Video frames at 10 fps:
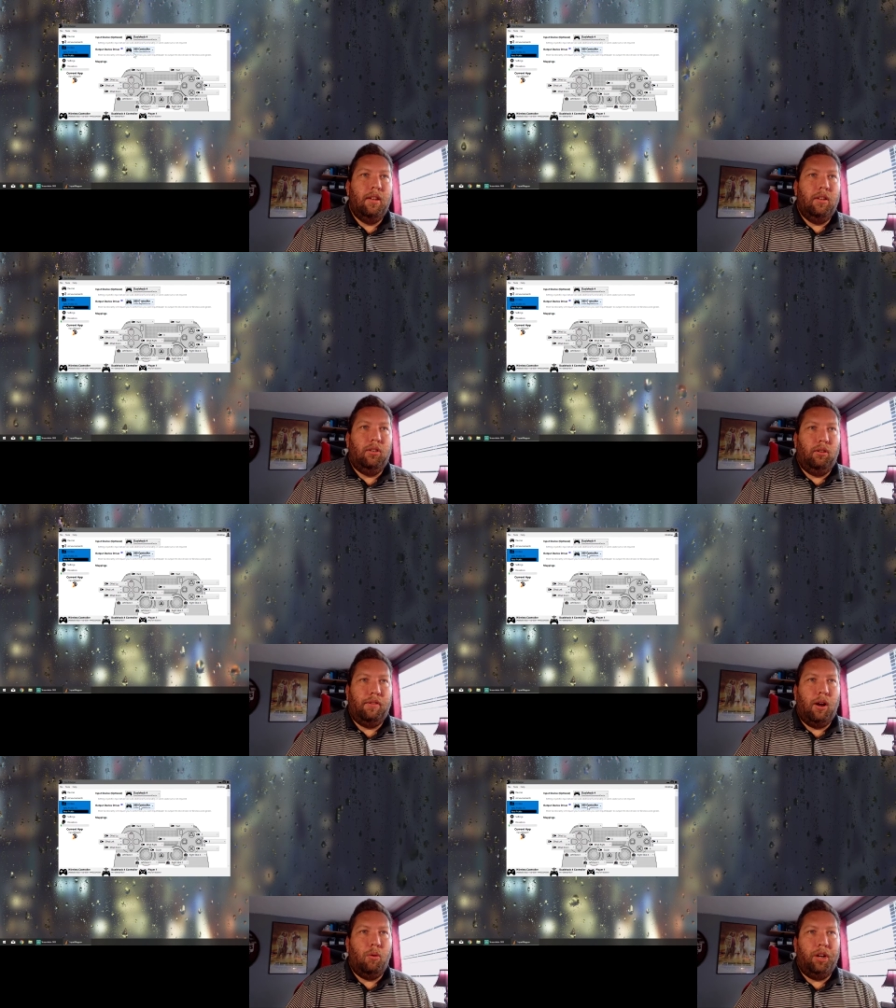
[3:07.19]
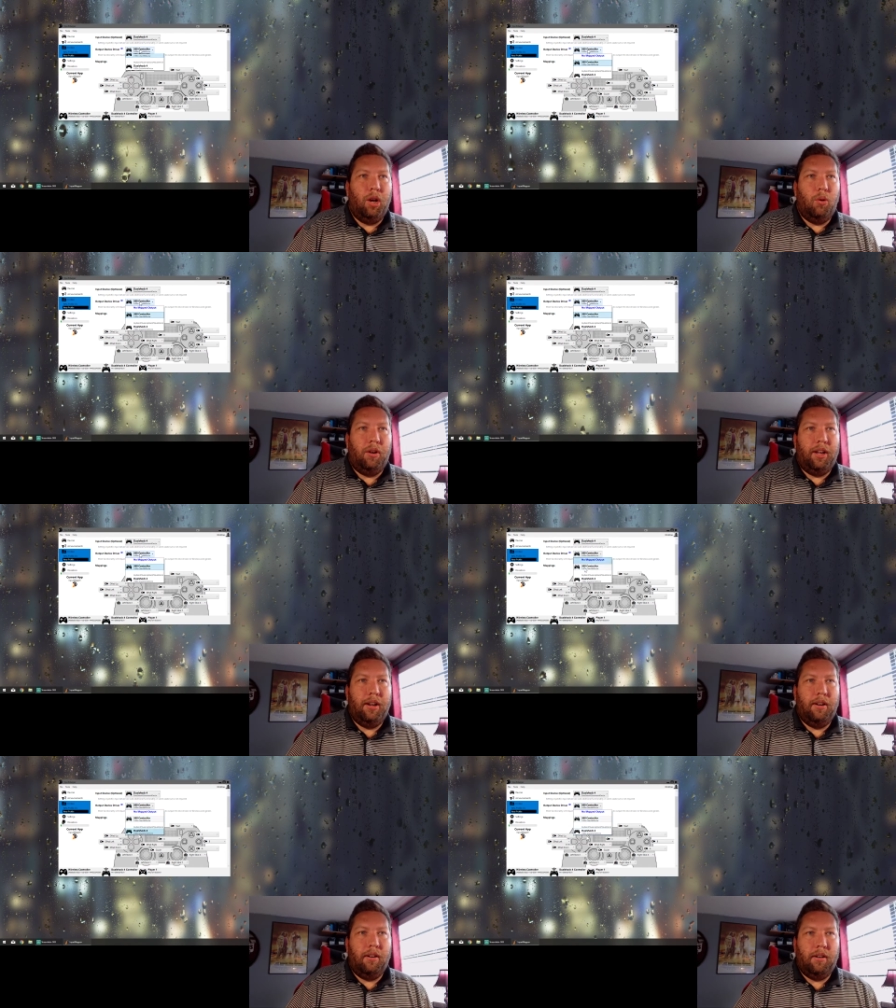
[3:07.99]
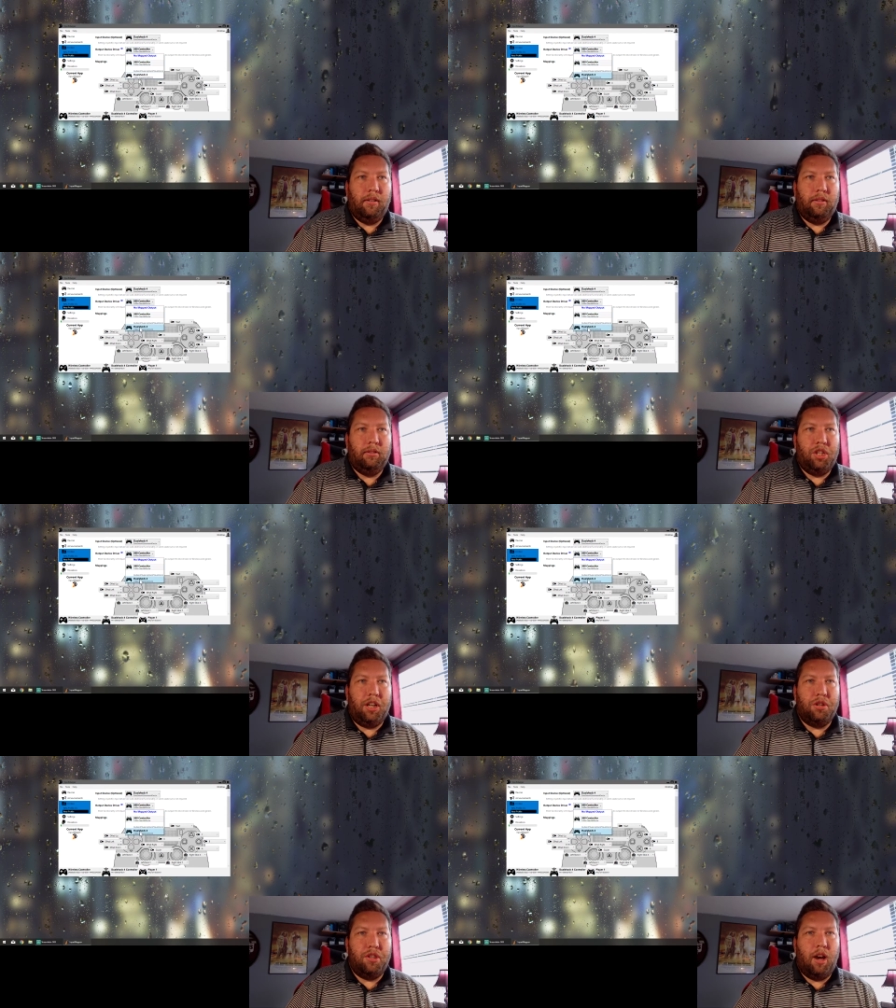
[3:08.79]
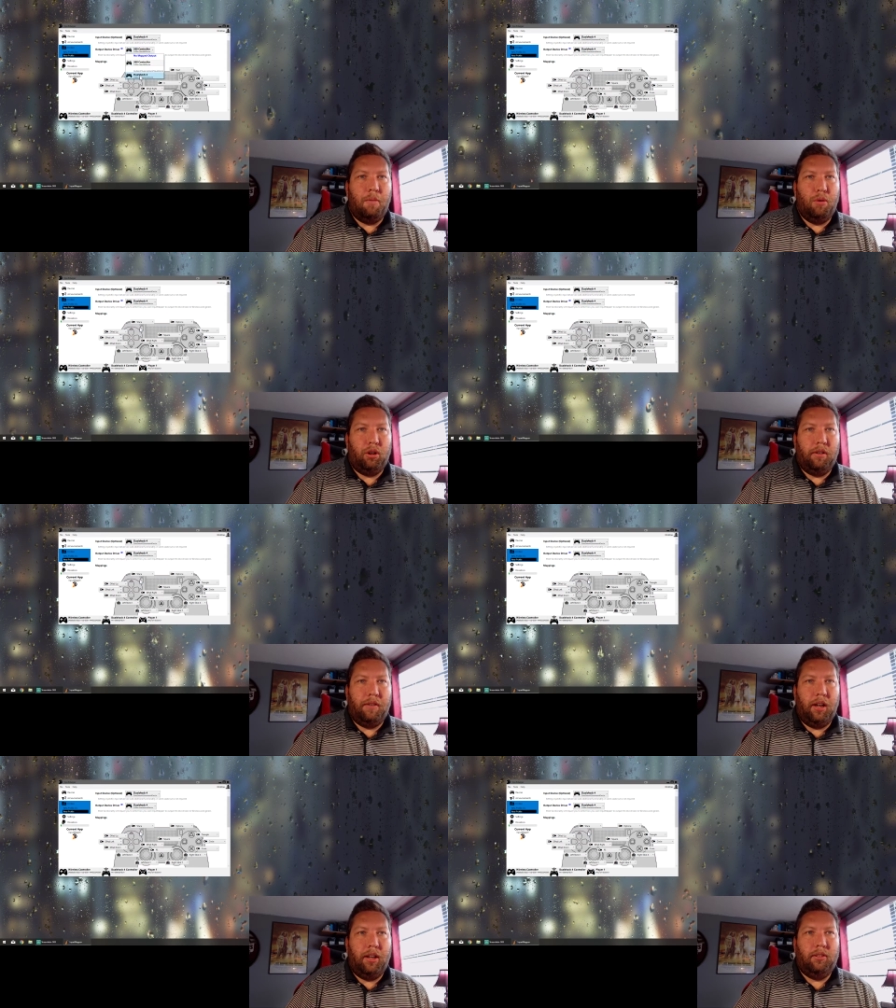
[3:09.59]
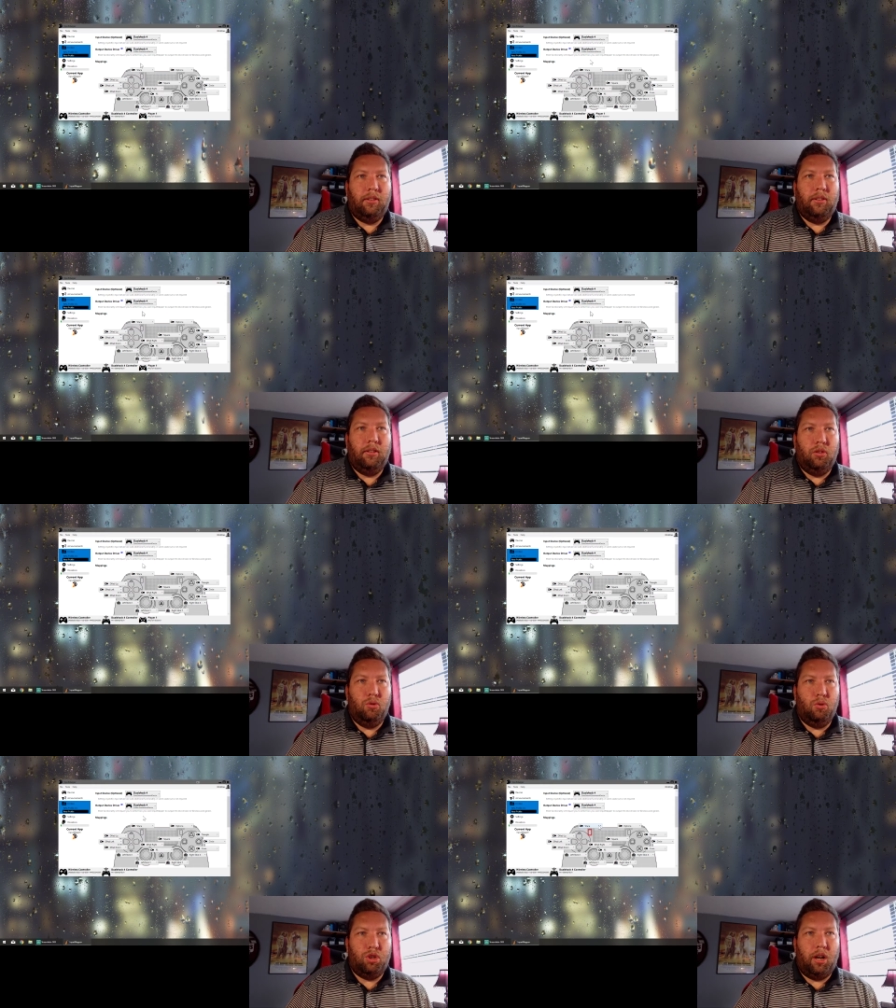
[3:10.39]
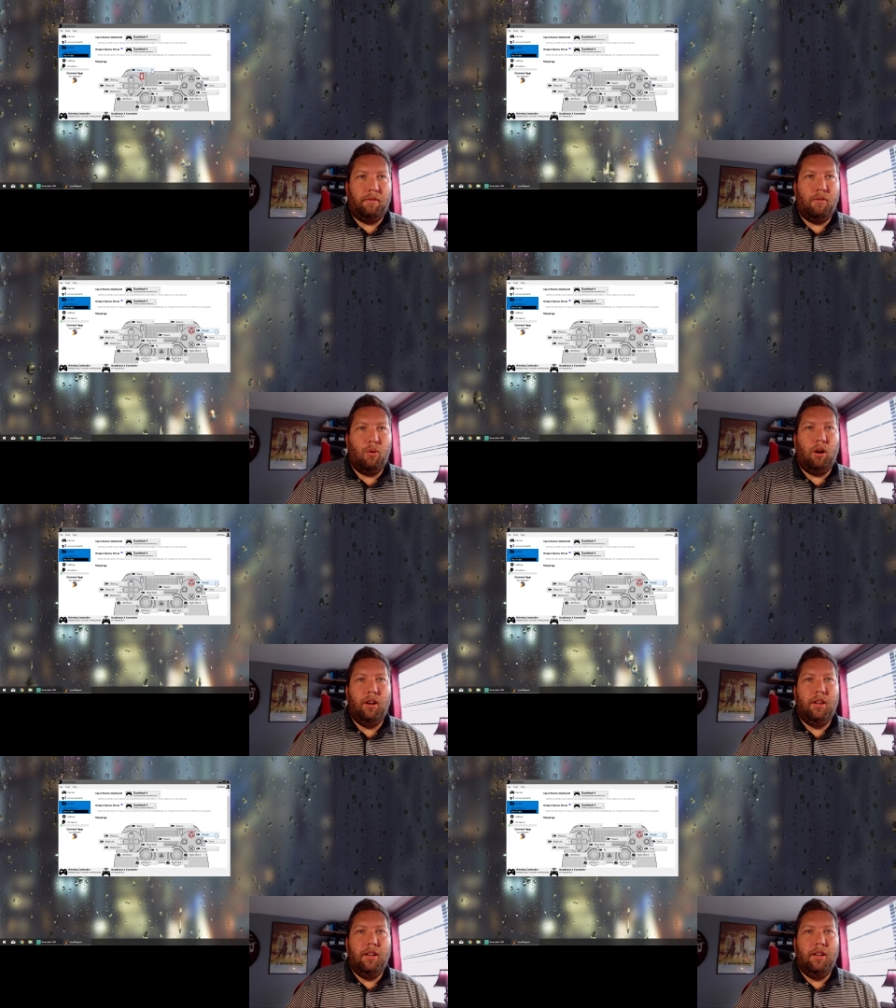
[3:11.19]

So if I were to go into here, change the output device to DualShock 4,